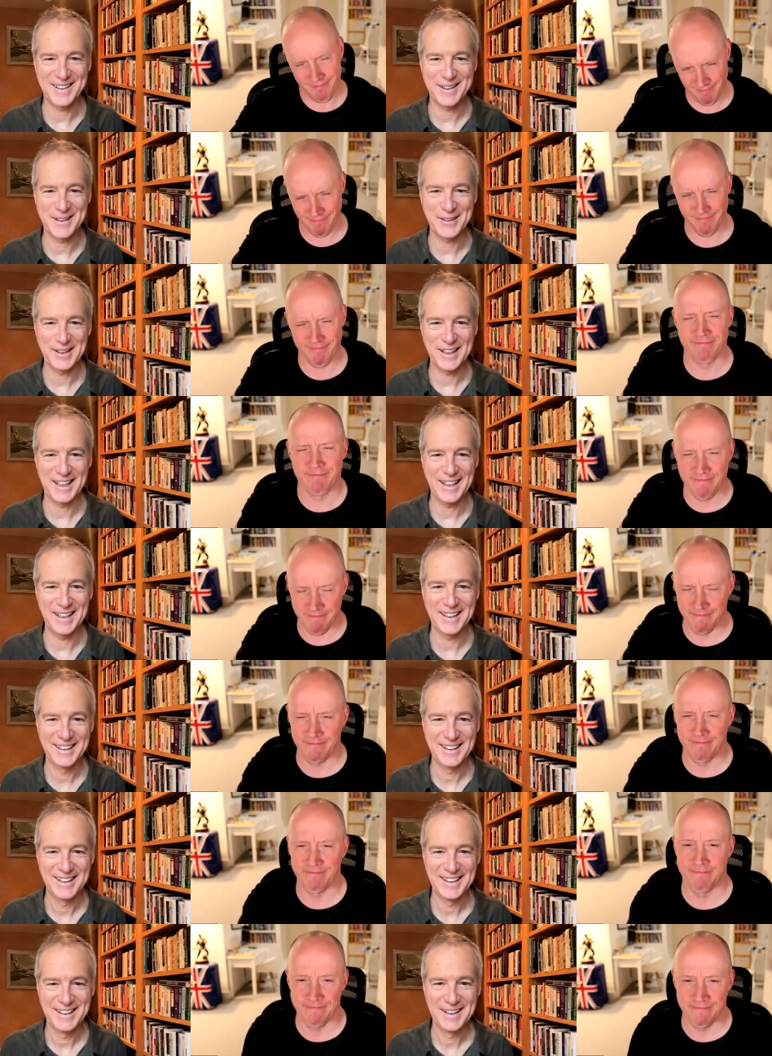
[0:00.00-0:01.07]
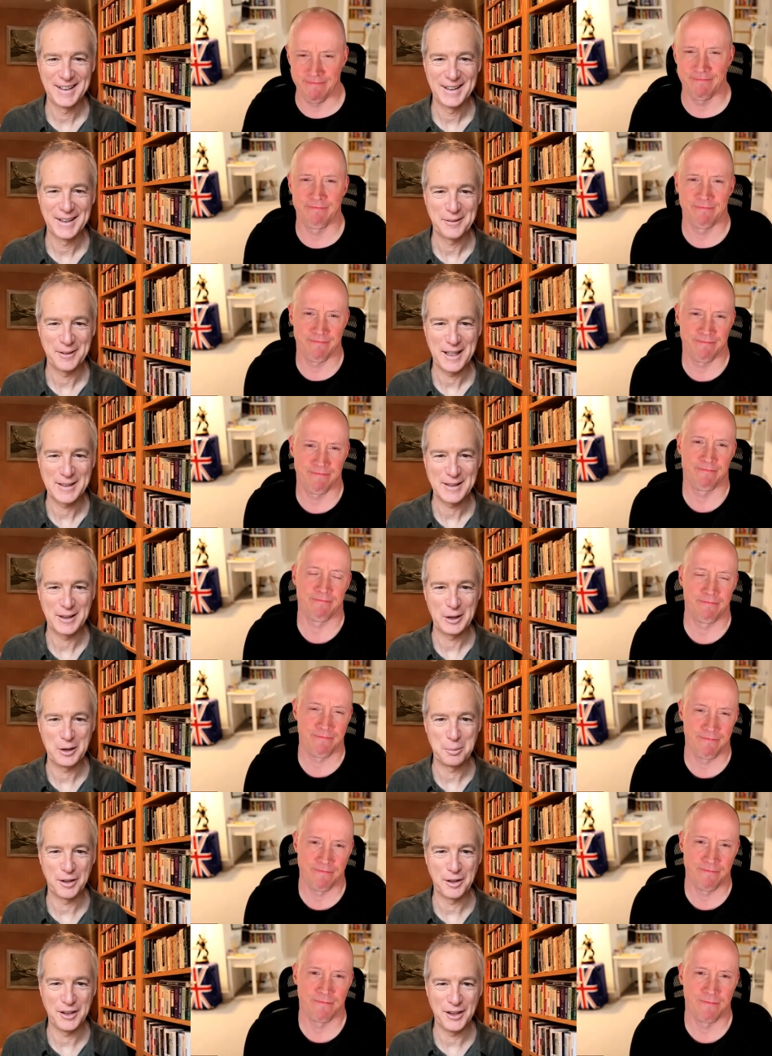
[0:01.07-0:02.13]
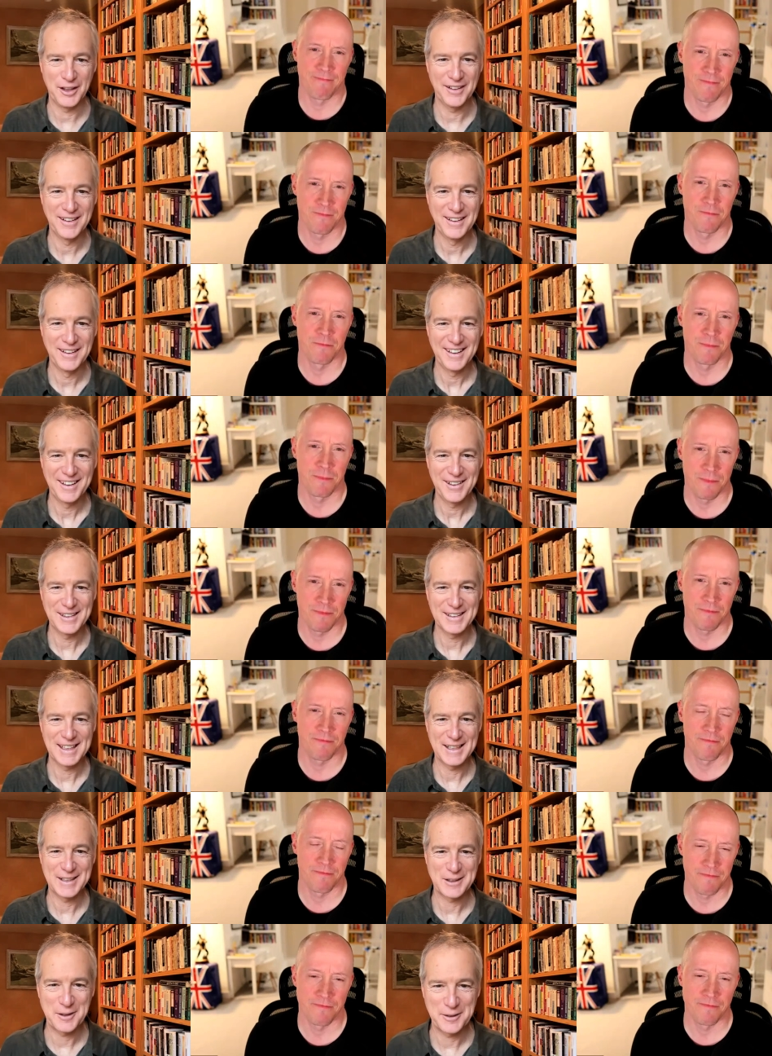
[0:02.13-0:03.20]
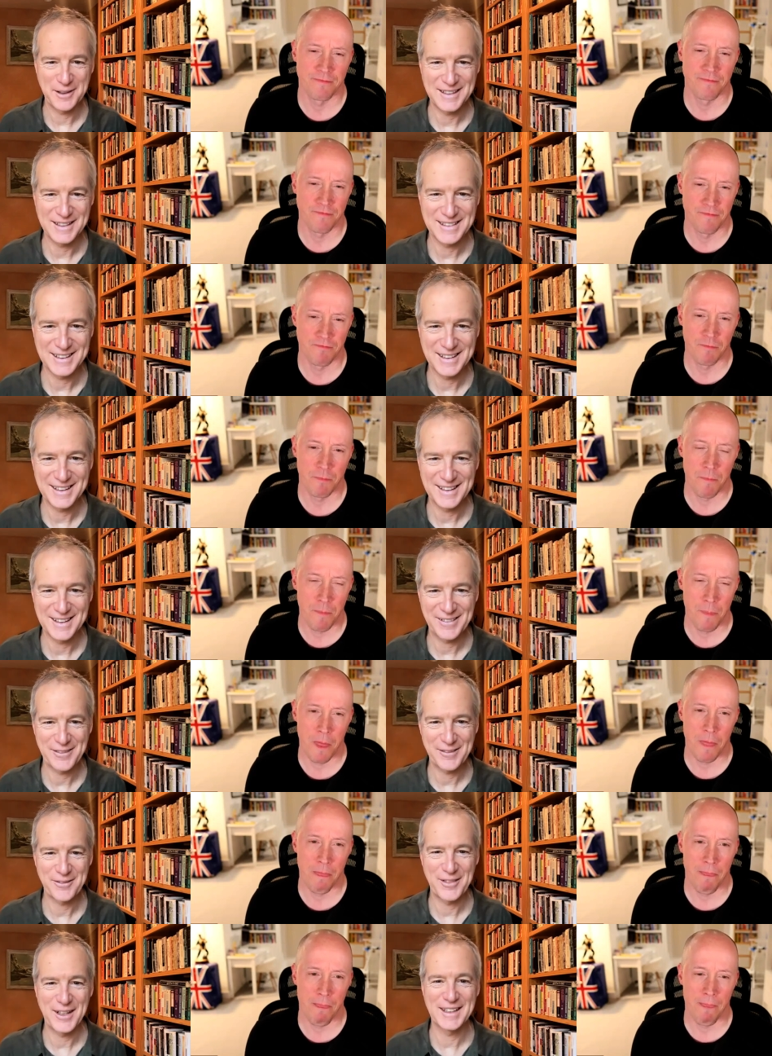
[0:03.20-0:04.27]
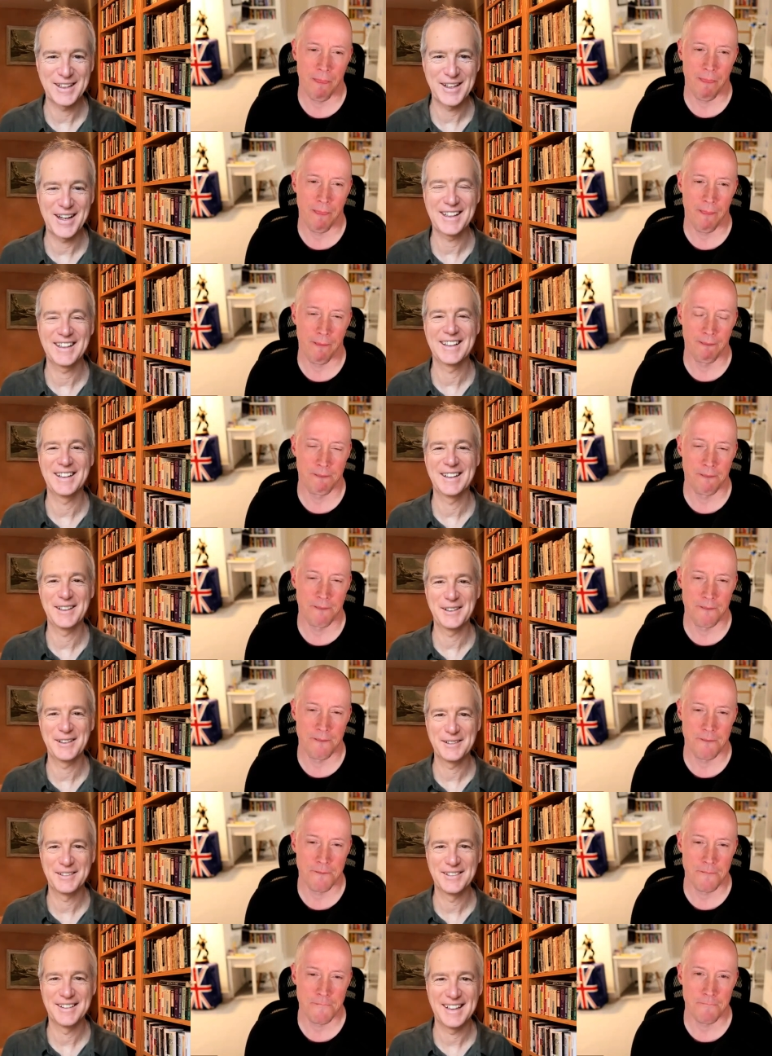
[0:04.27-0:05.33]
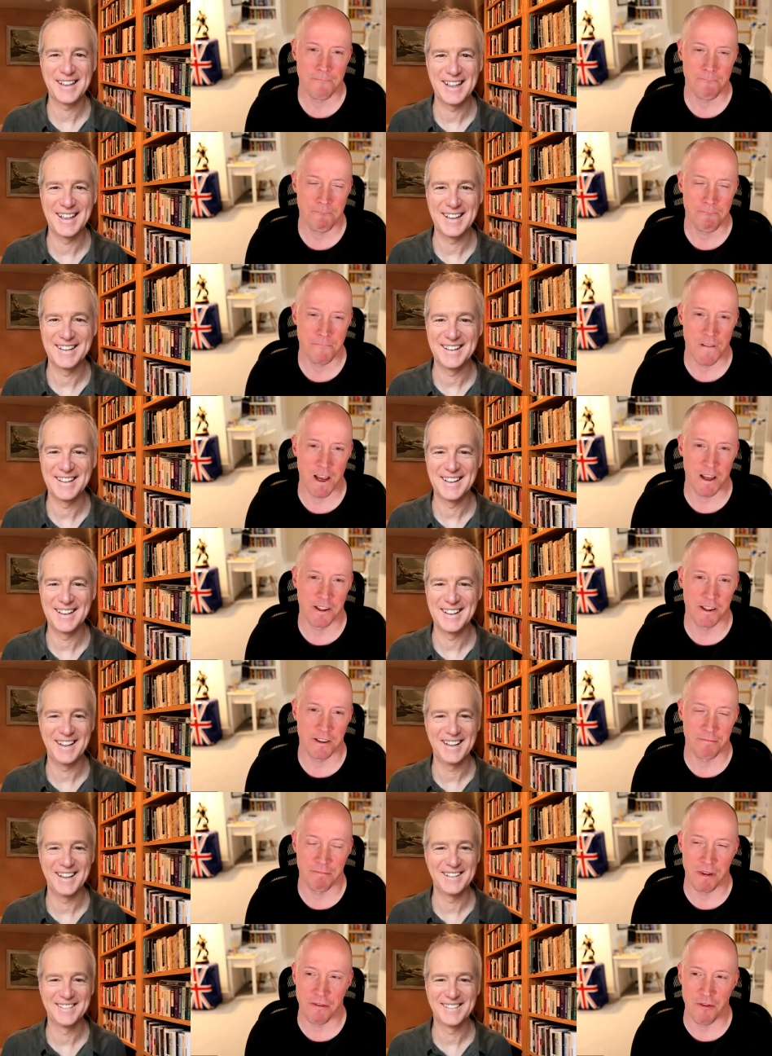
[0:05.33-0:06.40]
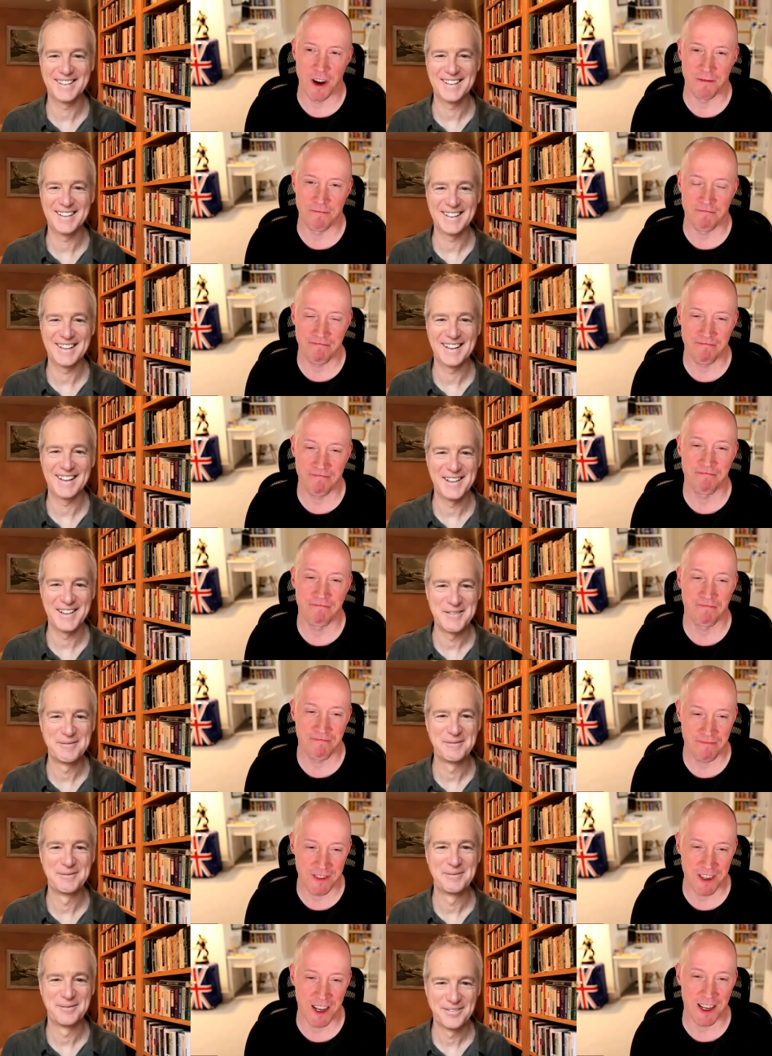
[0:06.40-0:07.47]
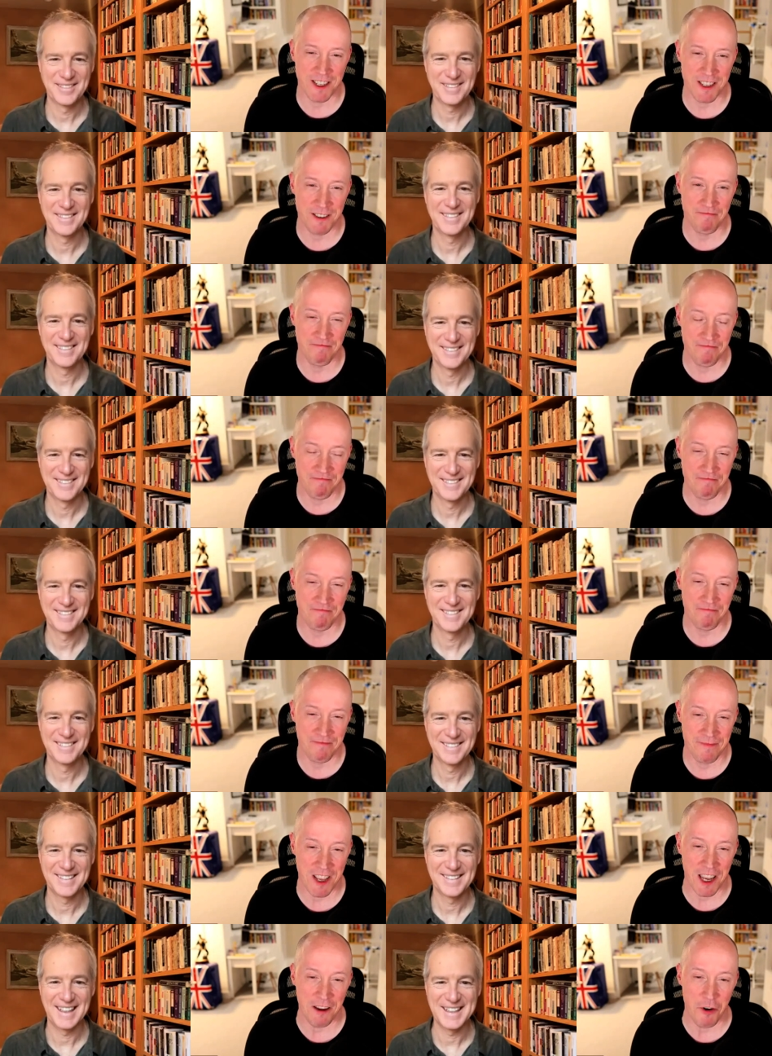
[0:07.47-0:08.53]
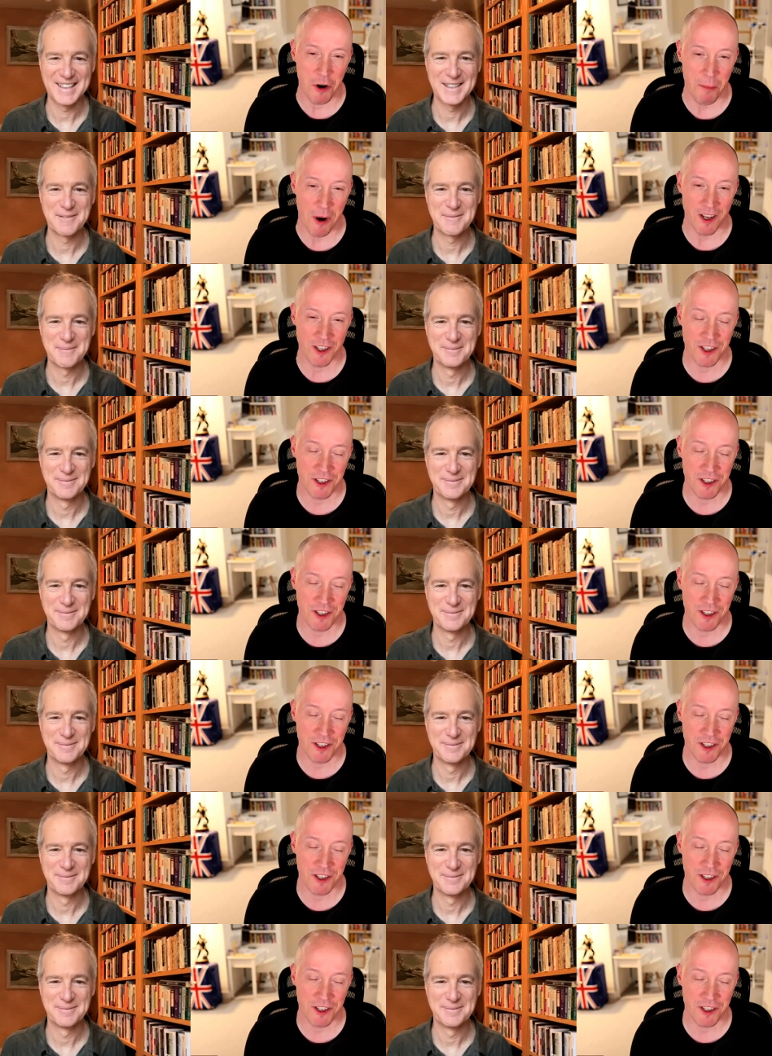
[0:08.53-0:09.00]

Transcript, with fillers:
Speaker 1: go get the rise of the Youpreneur chris as always fun talking to you and yes my friend yes thank you very much